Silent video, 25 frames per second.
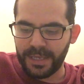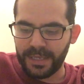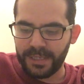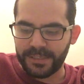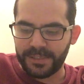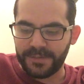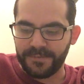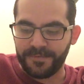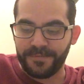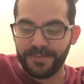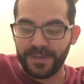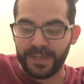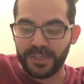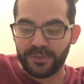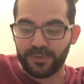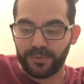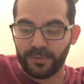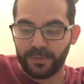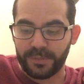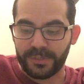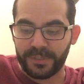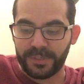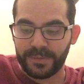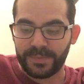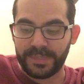it's a
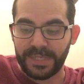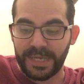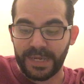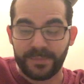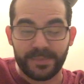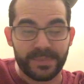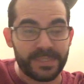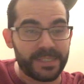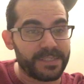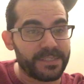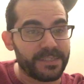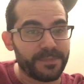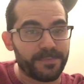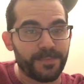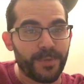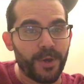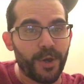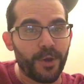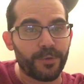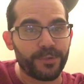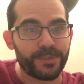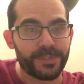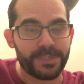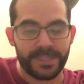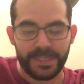visual, sometimes it's a
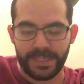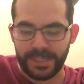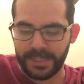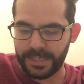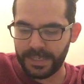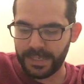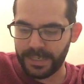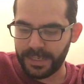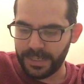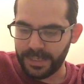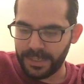post-it,